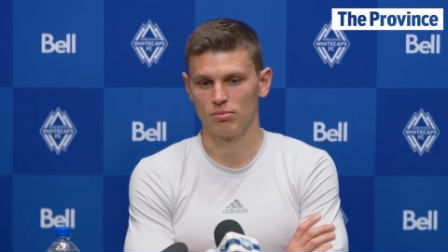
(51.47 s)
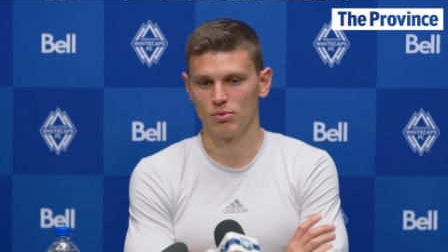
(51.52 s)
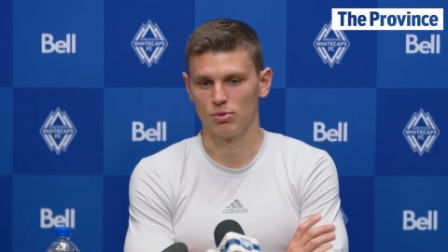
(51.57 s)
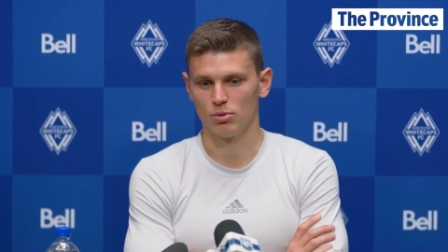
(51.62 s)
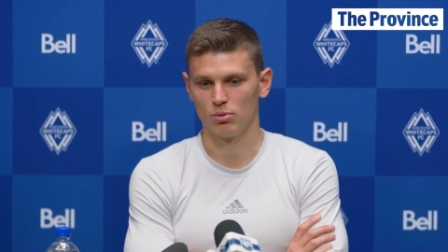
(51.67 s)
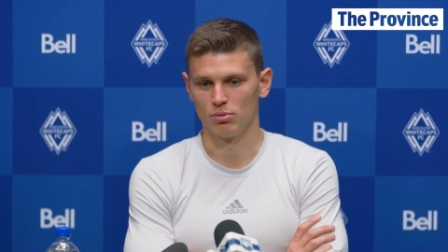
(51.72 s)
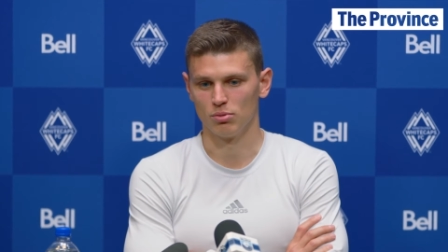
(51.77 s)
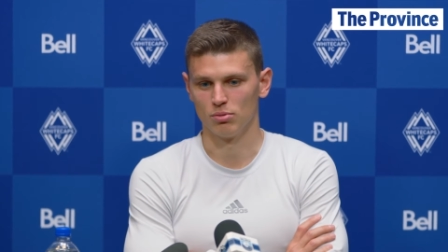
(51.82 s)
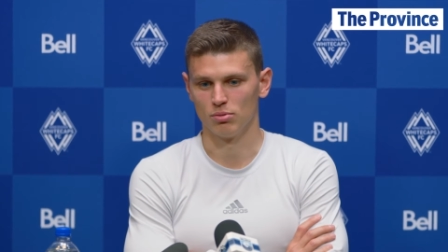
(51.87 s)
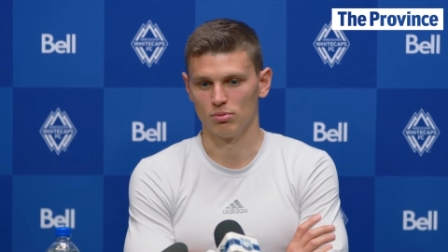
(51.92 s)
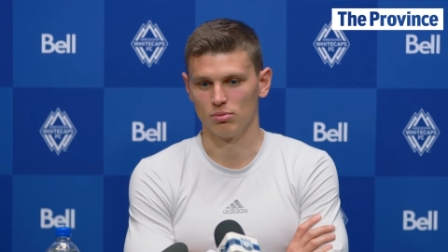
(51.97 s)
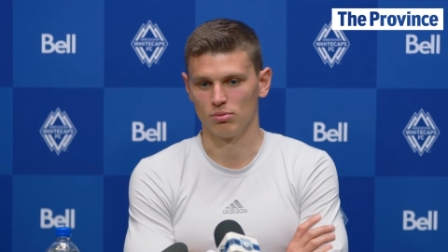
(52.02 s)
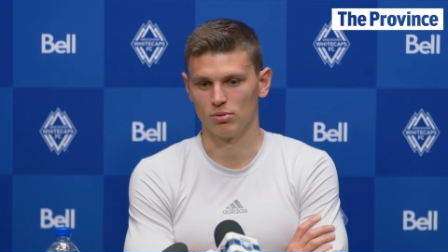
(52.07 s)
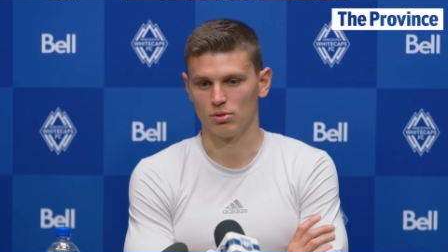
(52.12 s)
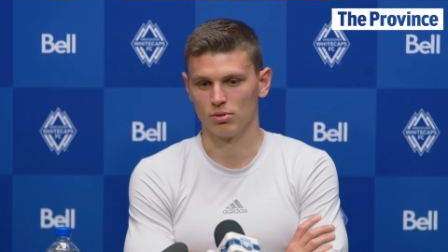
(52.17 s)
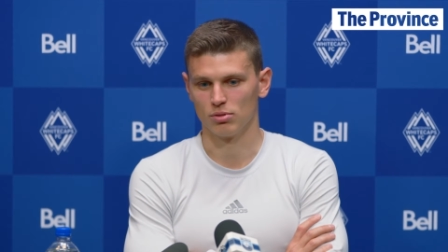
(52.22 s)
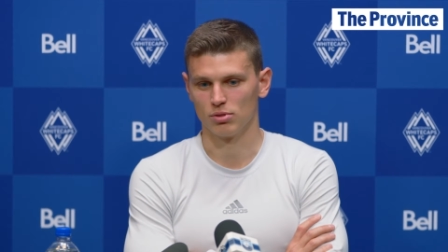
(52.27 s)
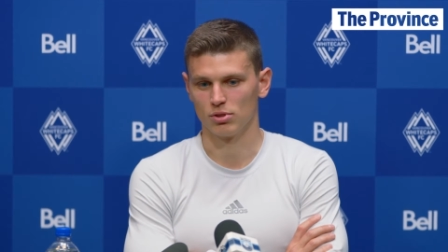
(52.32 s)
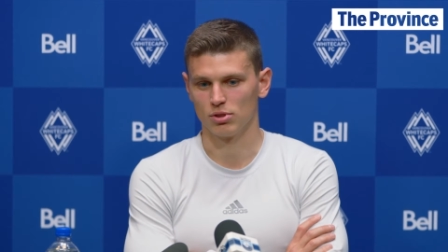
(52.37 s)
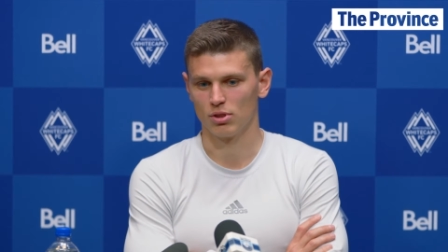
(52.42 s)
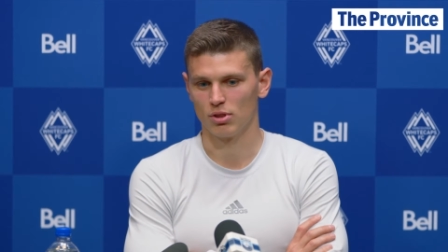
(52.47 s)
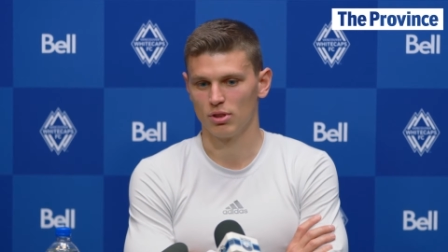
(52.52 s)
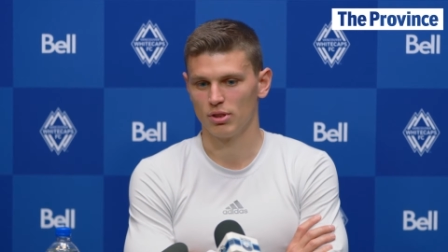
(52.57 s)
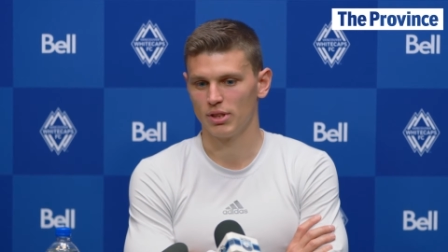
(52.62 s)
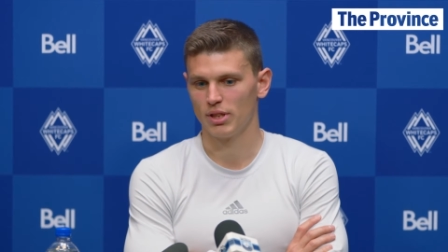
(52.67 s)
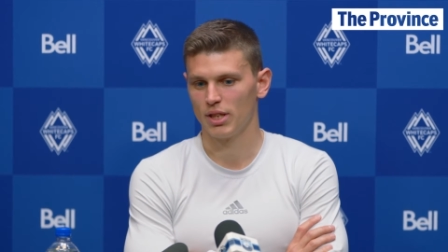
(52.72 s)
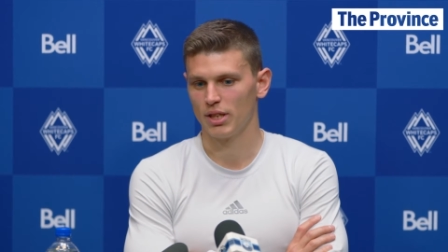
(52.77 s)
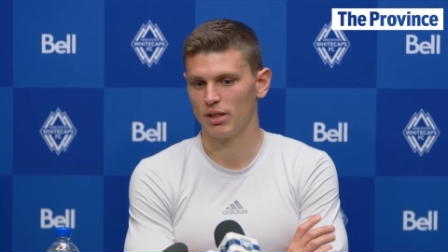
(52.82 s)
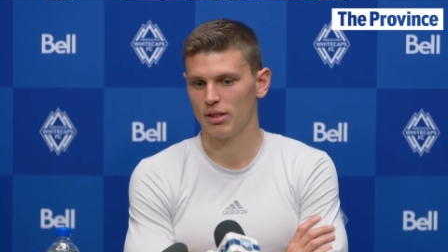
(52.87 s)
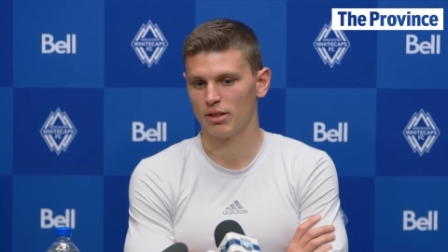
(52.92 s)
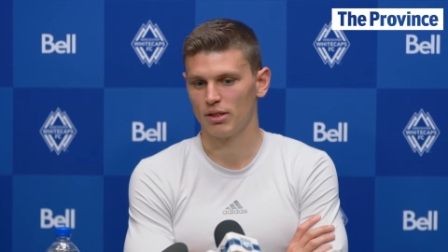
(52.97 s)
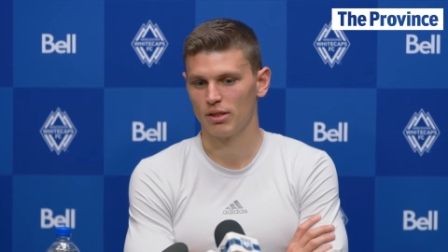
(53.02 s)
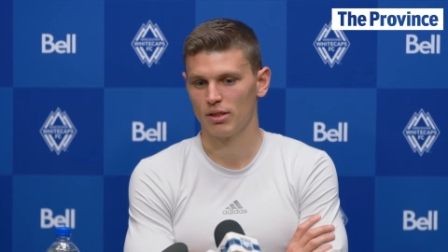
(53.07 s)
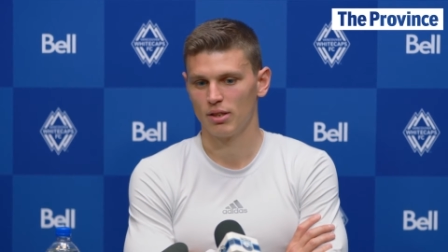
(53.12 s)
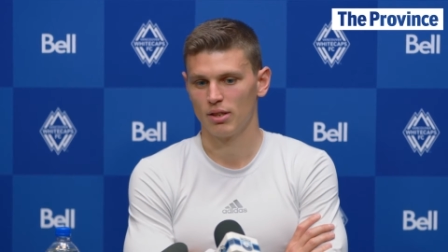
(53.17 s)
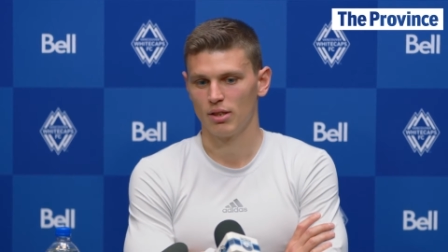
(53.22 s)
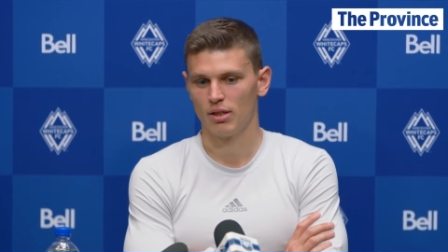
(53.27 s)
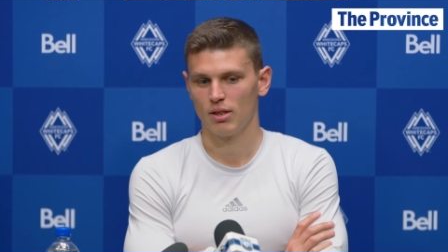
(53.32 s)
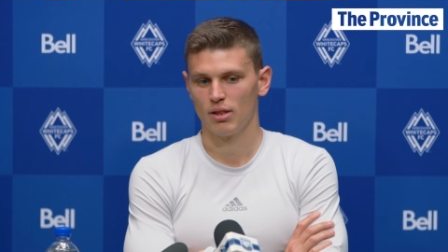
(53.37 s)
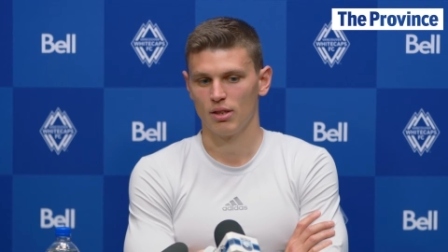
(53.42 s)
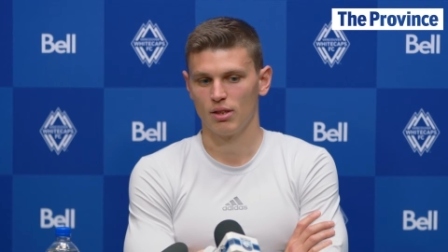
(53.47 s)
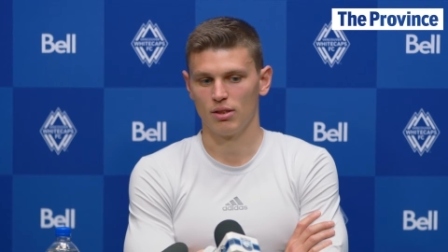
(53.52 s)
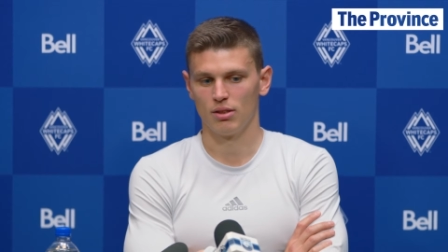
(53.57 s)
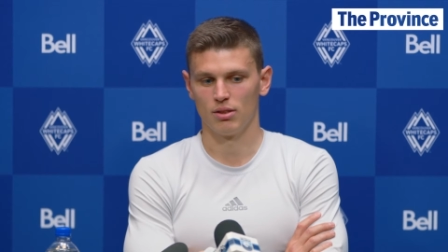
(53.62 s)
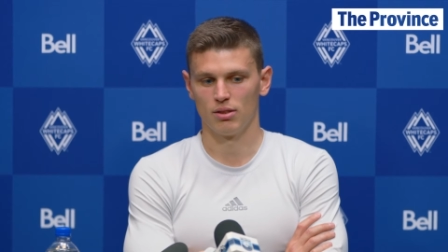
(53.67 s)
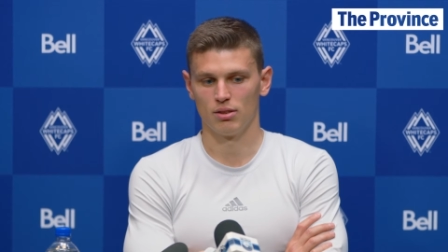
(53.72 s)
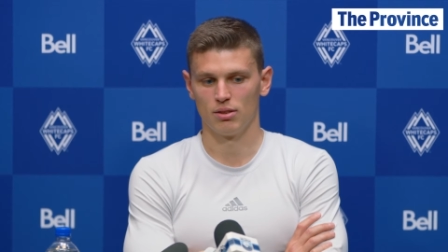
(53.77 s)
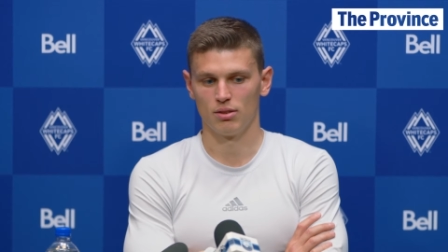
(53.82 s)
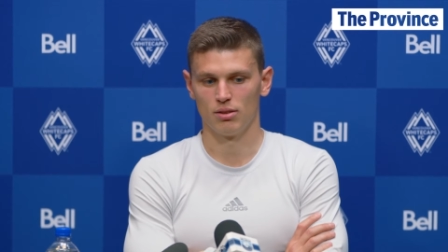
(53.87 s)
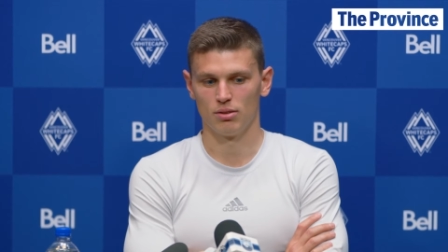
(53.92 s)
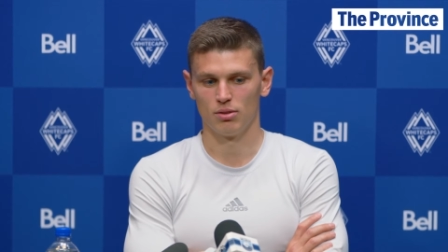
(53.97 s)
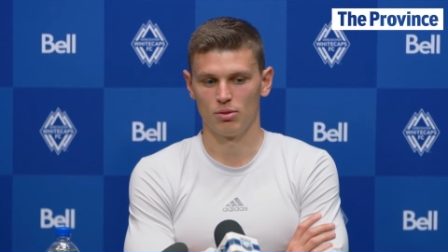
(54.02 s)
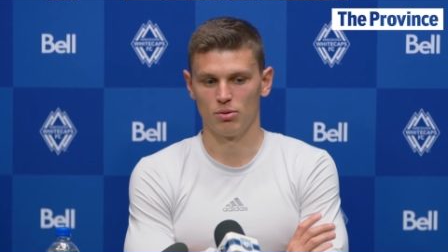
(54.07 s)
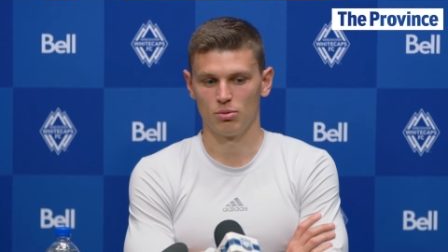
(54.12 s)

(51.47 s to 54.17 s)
to consolidate uh,